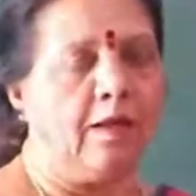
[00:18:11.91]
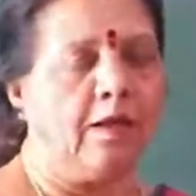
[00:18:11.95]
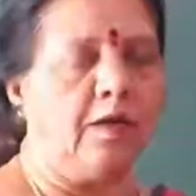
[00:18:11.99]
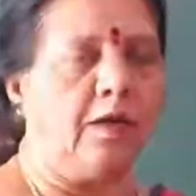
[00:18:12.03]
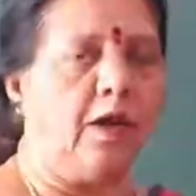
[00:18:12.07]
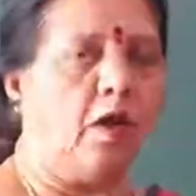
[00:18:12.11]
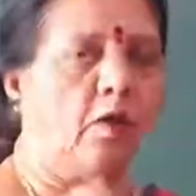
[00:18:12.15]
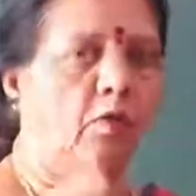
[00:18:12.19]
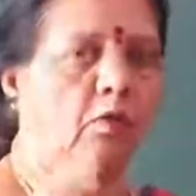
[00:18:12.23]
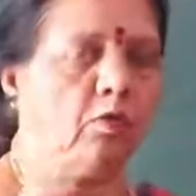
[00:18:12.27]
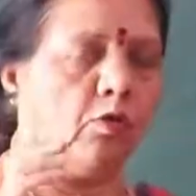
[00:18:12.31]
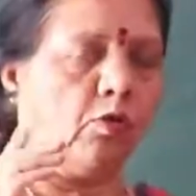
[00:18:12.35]

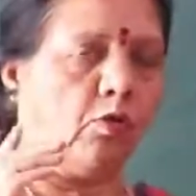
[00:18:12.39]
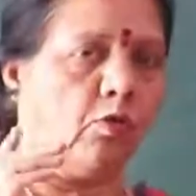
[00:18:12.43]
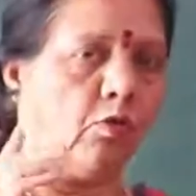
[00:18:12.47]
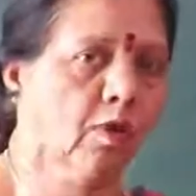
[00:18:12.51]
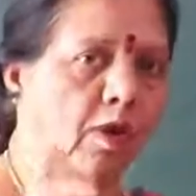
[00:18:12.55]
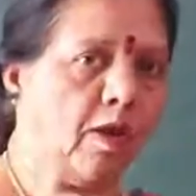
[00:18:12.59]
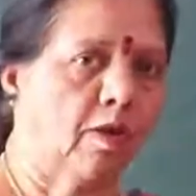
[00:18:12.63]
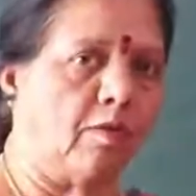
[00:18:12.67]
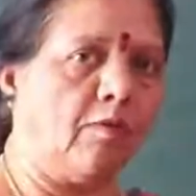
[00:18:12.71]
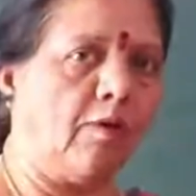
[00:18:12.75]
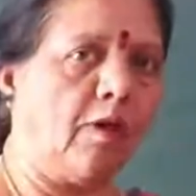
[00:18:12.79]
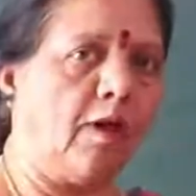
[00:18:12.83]
Now
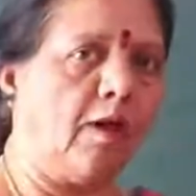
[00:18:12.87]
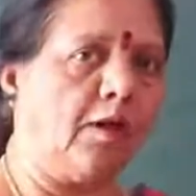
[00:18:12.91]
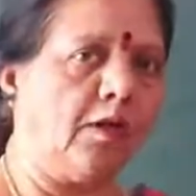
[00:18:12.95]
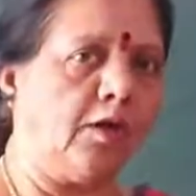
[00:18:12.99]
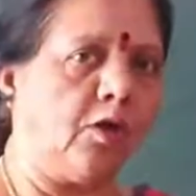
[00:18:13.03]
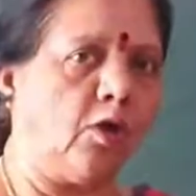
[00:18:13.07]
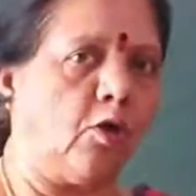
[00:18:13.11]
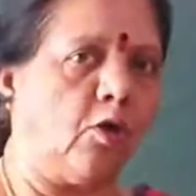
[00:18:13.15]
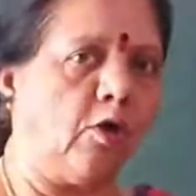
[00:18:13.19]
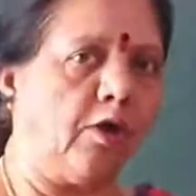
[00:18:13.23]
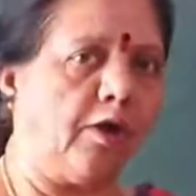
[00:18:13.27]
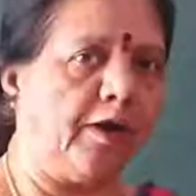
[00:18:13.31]
you have
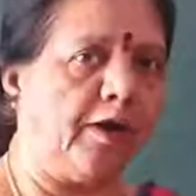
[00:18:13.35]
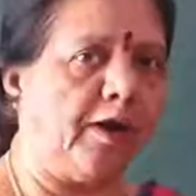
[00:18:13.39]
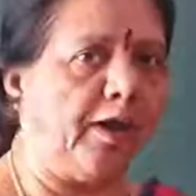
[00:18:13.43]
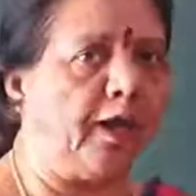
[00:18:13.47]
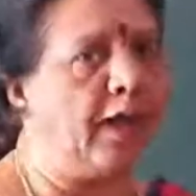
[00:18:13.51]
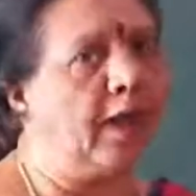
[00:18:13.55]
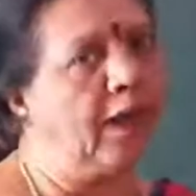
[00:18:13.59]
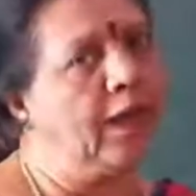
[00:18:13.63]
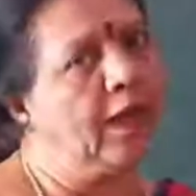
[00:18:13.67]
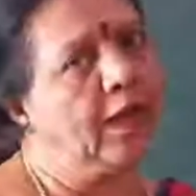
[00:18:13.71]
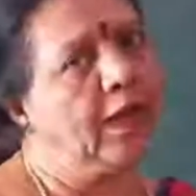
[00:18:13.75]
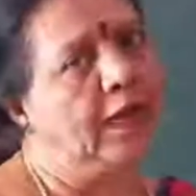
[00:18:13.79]
learned already
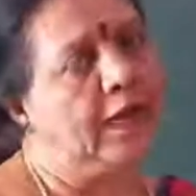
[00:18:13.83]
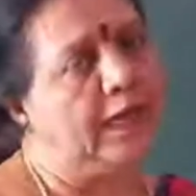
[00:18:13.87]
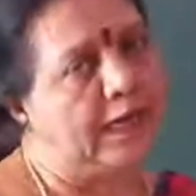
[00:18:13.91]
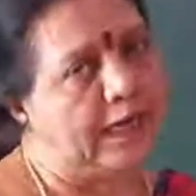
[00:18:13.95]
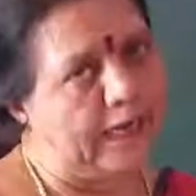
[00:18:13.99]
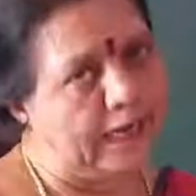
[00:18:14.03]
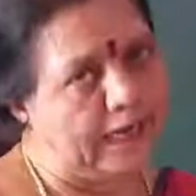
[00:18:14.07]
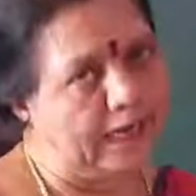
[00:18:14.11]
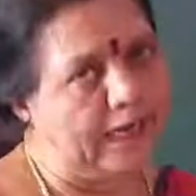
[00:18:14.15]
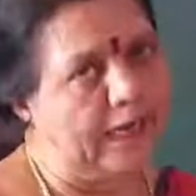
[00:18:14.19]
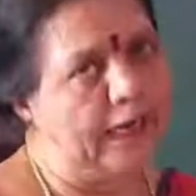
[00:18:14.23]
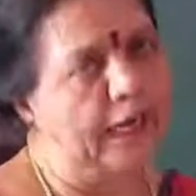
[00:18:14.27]

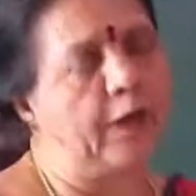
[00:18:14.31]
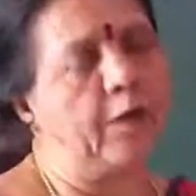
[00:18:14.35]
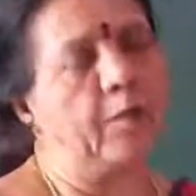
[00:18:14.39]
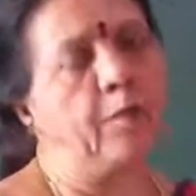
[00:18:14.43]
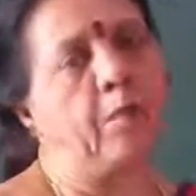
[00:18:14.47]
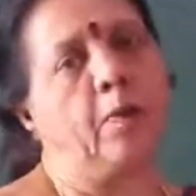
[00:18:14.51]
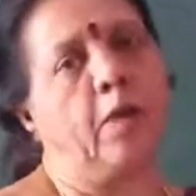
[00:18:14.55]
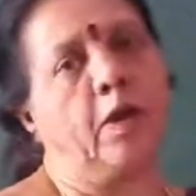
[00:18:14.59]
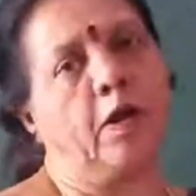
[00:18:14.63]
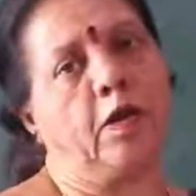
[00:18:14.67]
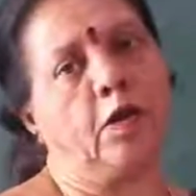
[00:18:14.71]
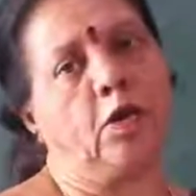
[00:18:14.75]
linear
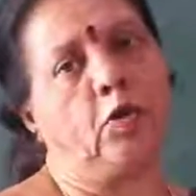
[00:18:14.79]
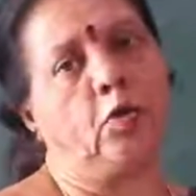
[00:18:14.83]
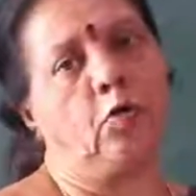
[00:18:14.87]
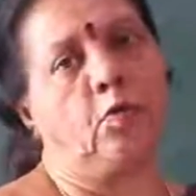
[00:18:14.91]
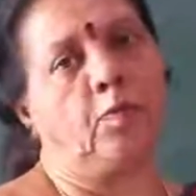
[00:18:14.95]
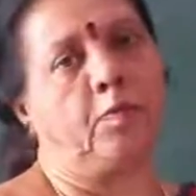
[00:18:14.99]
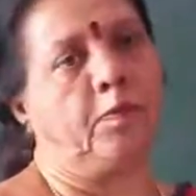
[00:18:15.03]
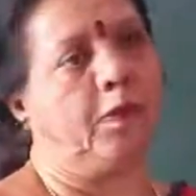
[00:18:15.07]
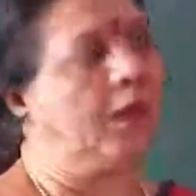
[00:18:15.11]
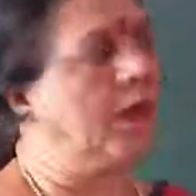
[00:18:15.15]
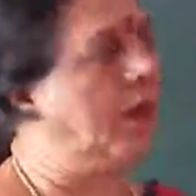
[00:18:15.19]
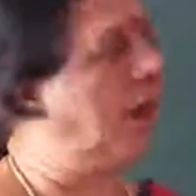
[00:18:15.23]

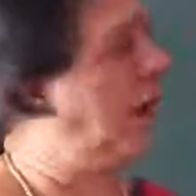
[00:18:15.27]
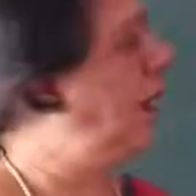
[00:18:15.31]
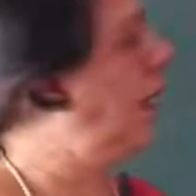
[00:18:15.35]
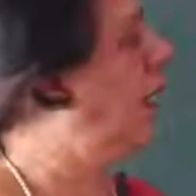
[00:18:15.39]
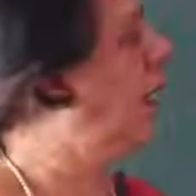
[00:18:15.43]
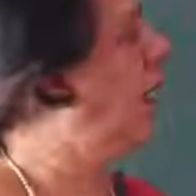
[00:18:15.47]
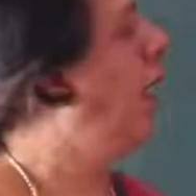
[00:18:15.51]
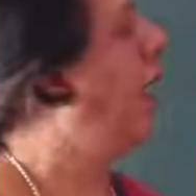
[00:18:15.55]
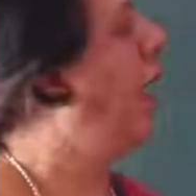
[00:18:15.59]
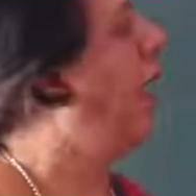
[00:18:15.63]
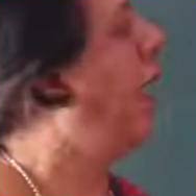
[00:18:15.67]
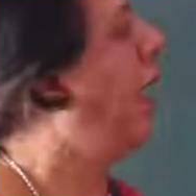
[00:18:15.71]
polynomial
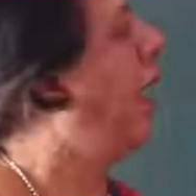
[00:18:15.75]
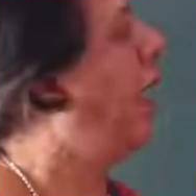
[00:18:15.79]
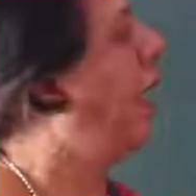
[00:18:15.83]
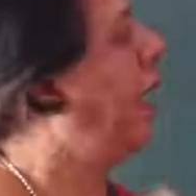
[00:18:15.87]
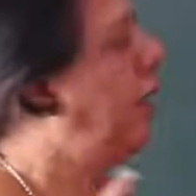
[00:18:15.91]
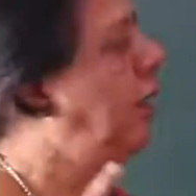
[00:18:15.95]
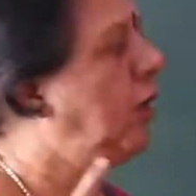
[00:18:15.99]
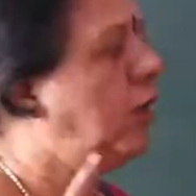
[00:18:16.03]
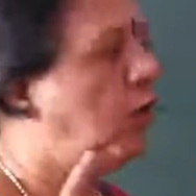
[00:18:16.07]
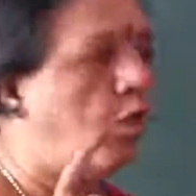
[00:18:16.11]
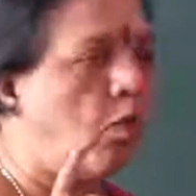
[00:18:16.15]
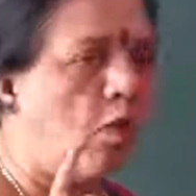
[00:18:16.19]

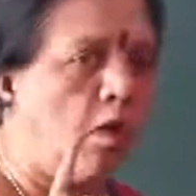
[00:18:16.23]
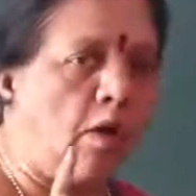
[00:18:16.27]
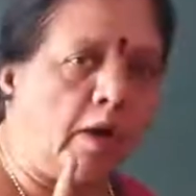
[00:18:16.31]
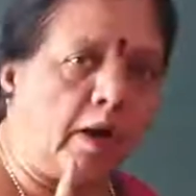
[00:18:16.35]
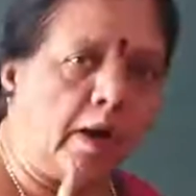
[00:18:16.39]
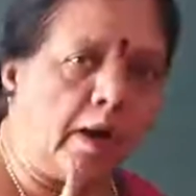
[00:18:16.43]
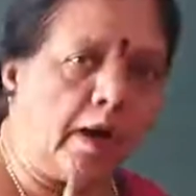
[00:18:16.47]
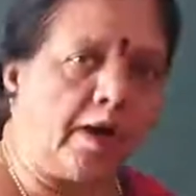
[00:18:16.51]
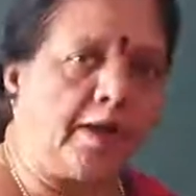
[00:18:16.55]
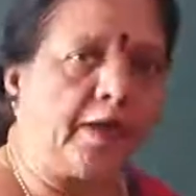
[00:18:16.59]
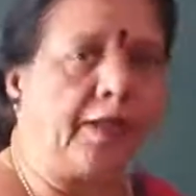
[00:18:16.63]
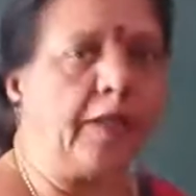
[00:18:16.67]
and
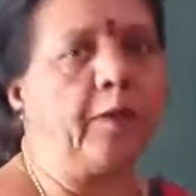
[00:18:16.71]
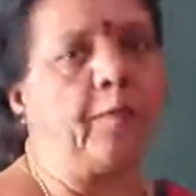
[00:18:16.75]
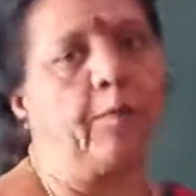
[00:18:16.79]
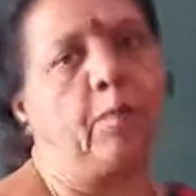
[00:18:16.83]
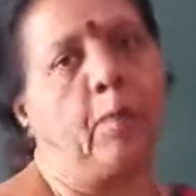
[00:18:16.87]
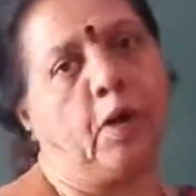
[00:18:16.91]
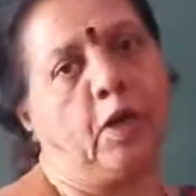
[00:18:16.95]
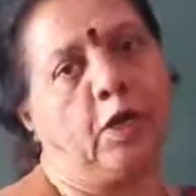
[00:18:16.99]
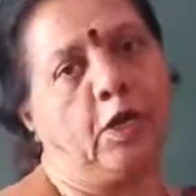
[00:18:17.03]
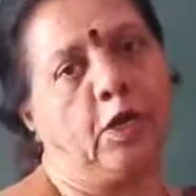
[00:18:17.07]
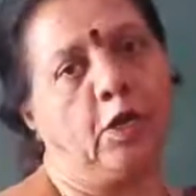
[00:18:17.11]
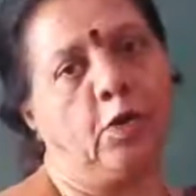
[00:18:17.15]
quadratic
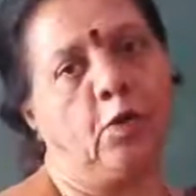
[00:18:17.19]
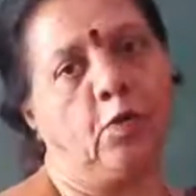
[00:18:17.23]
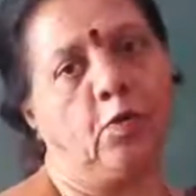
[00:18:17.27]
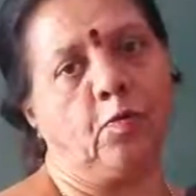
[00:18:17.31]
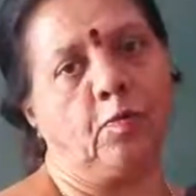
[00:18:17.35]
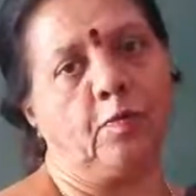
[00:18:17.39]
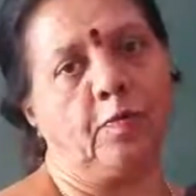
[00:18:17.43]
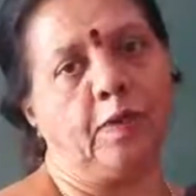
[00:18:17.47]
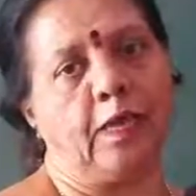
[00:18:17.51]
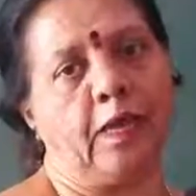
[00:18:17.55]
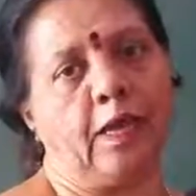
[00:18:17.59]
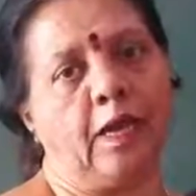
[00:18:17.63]

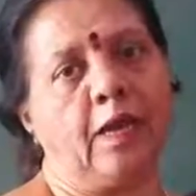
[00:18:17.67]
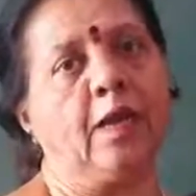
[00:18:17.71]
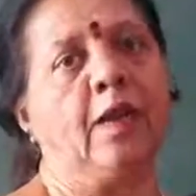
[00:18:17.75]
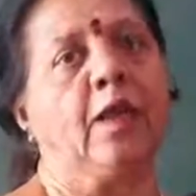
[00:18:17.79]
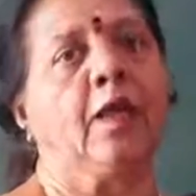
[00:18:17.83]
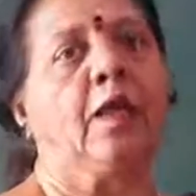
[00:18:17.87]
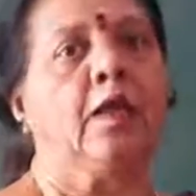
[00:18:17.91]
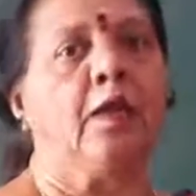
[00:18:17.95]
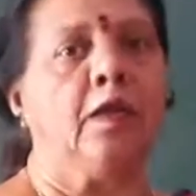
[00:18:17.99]
polynomial.